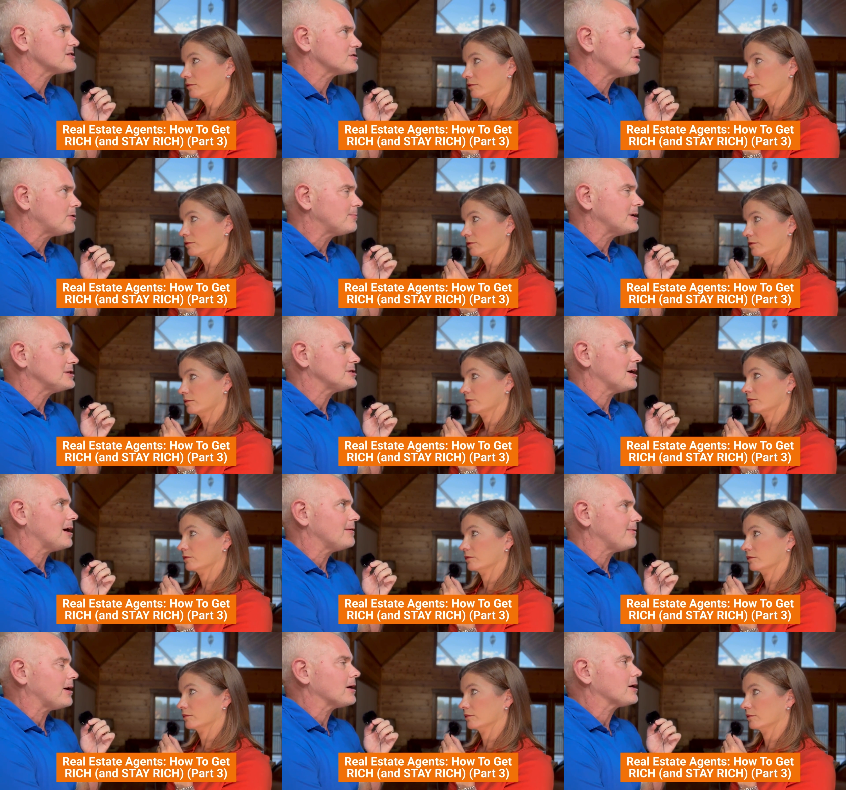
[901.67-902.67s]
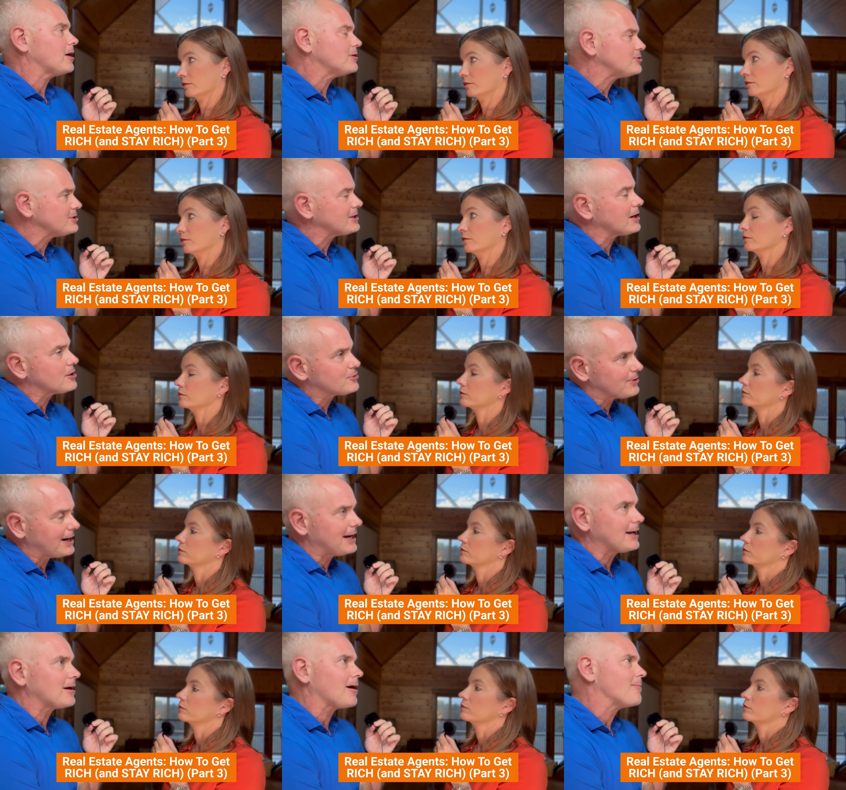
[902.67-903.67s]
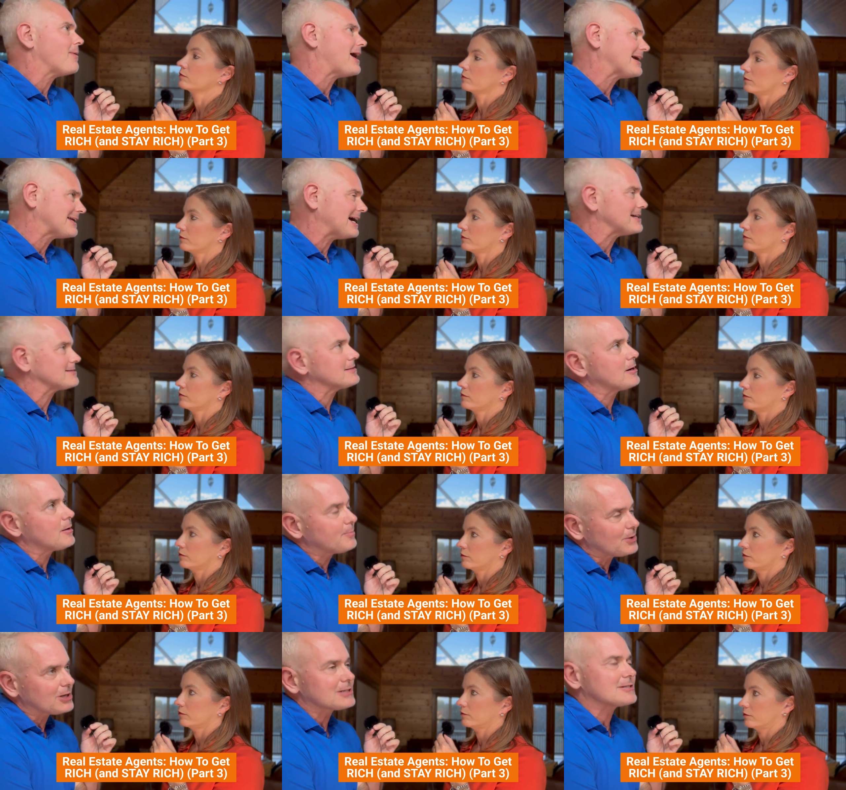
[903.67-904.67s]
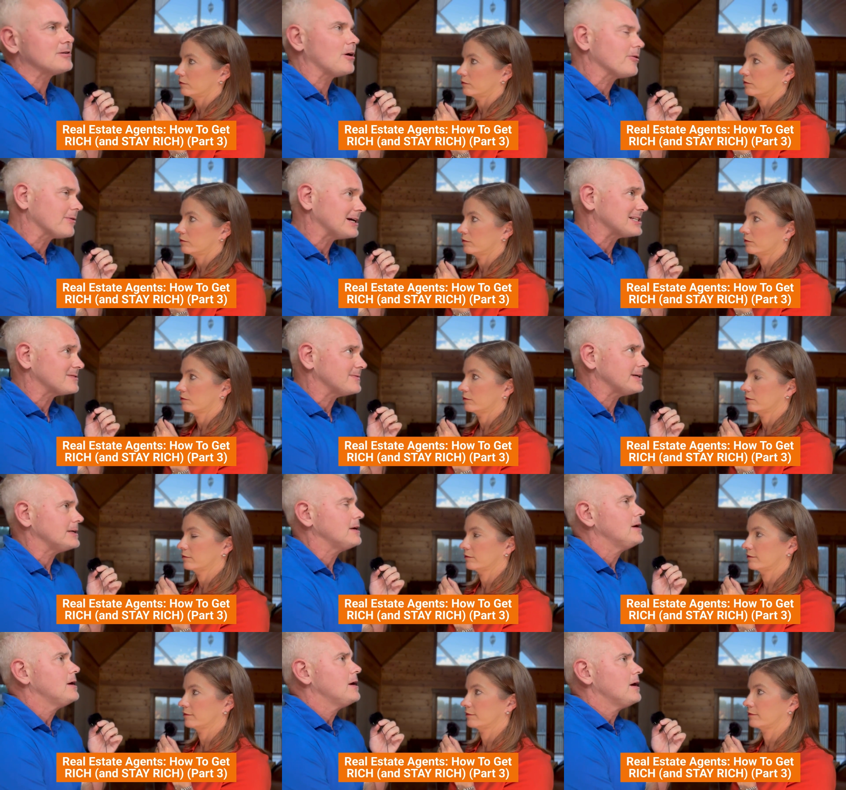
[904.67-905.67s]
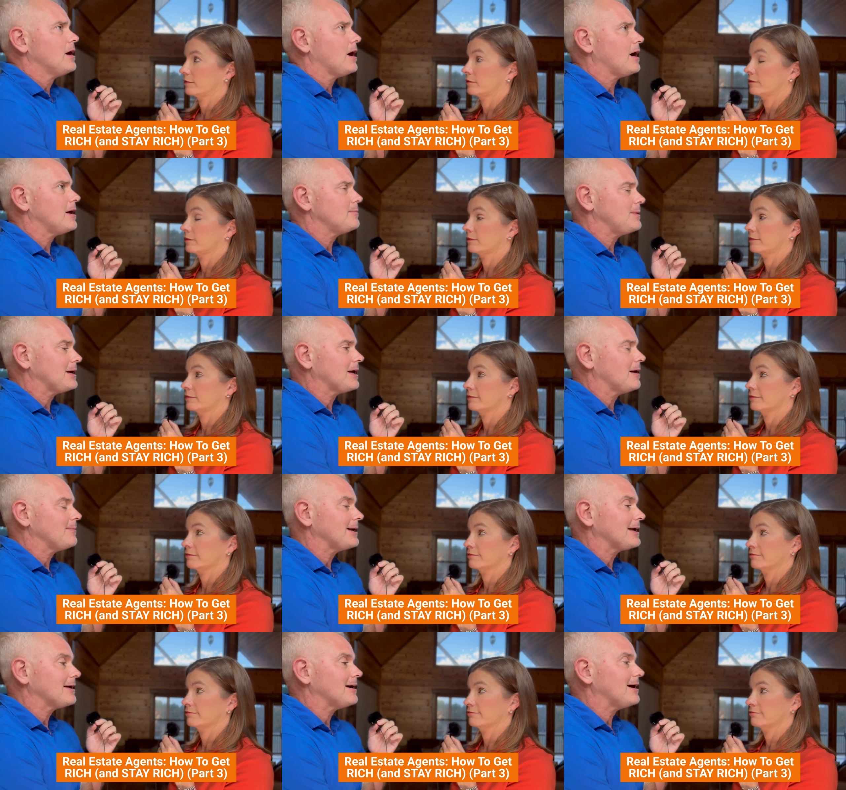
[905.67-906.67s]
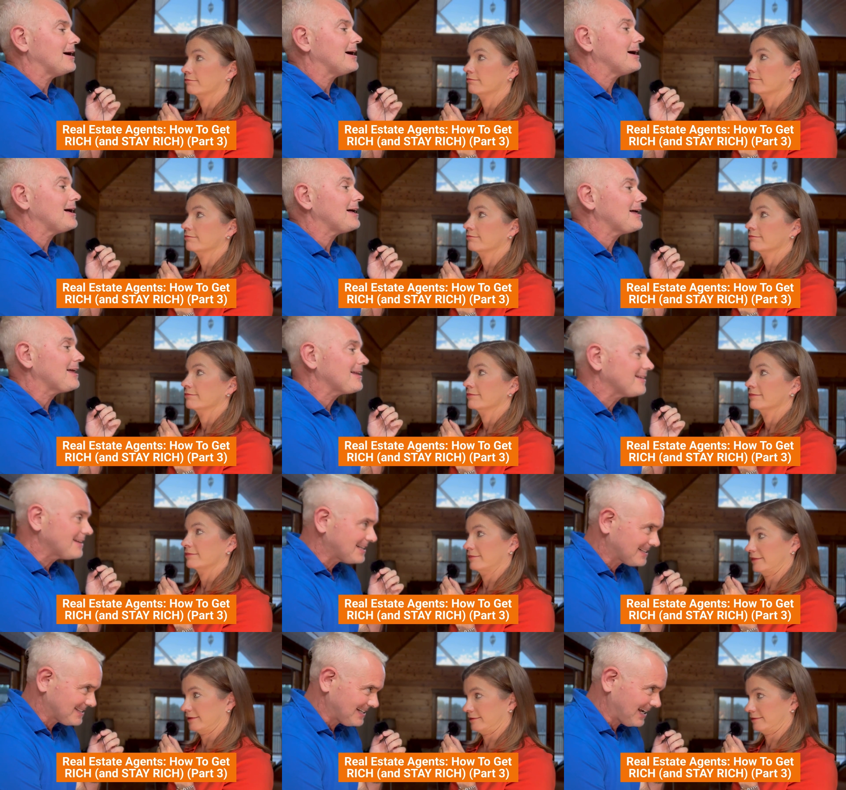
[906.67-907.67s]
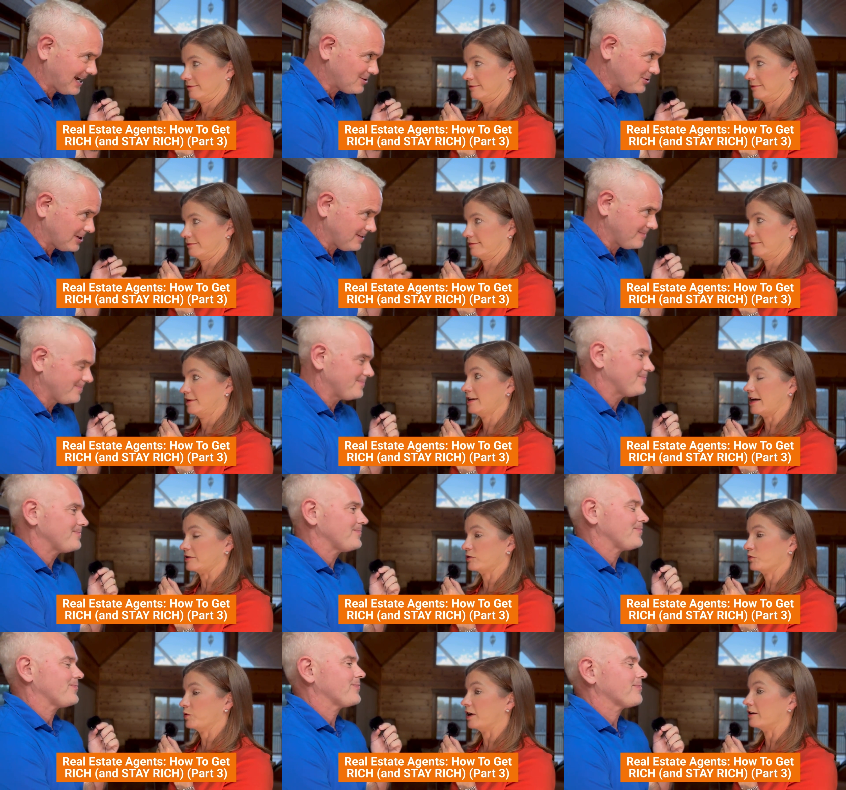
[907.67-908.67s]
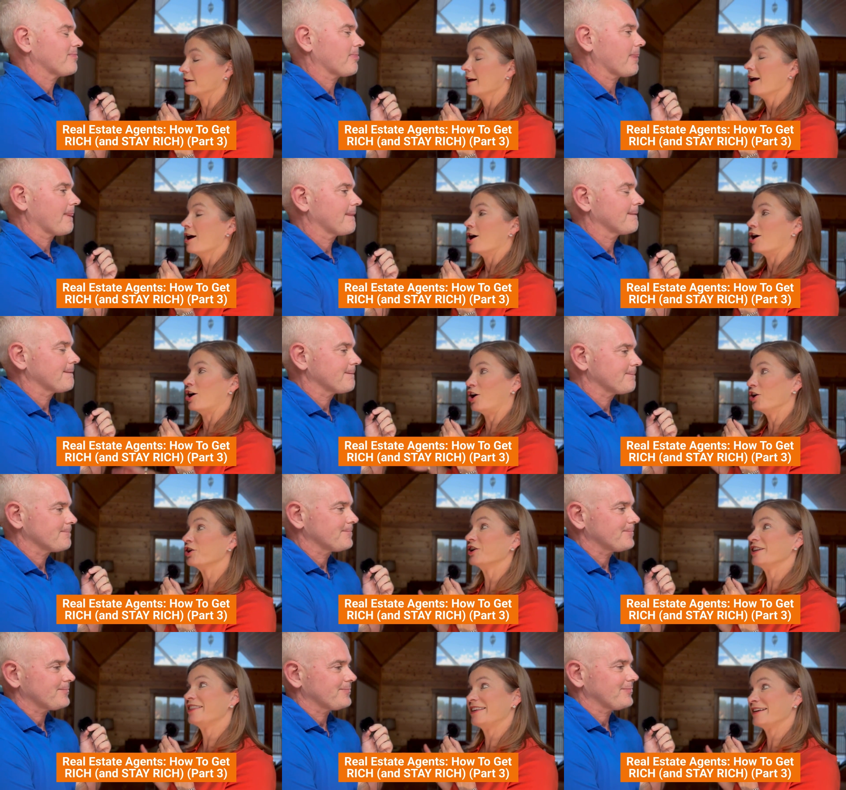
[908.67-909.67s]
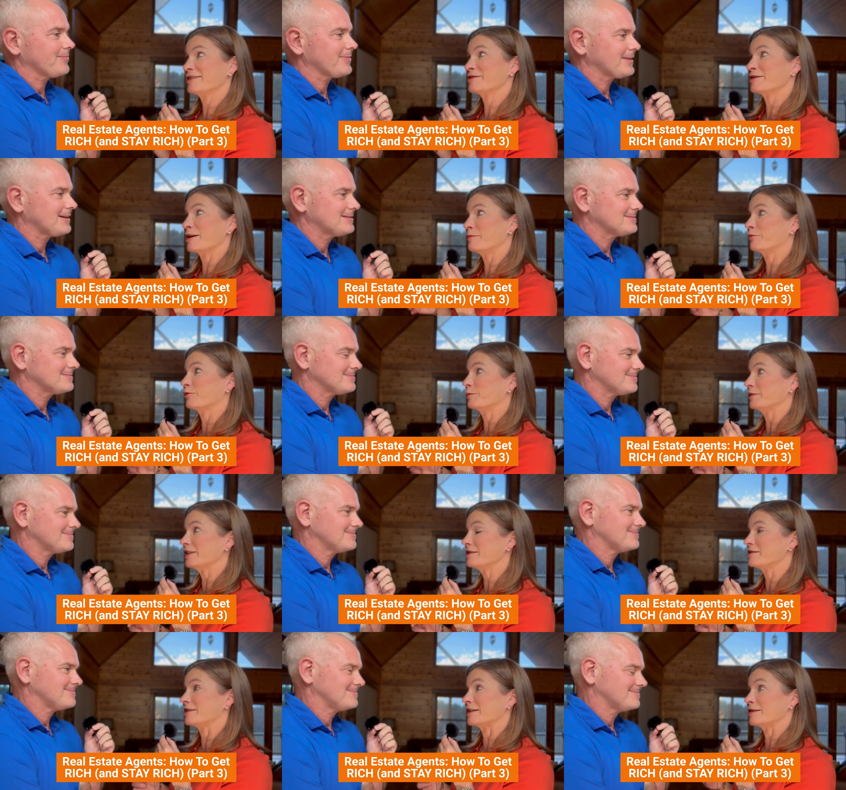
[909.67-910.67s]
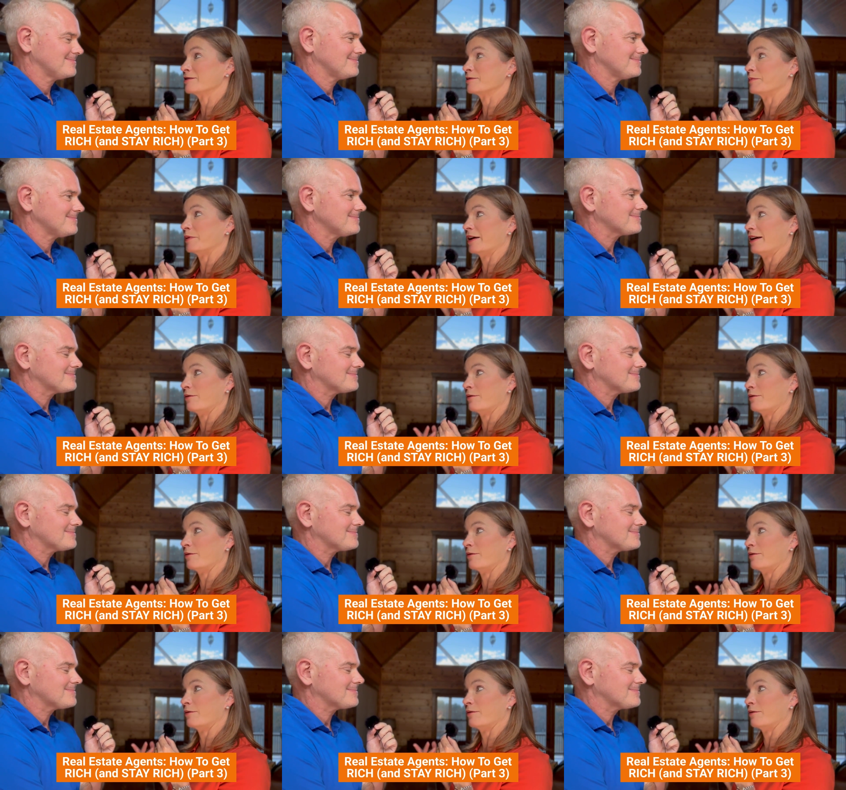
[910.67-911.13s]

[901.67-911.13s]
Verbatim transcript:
Speaker 1: focus on EXP revenue share? There is no doubt we would have focused all of our energies on revenue share. We probably still would have bought rental properties, but the amount of money that we put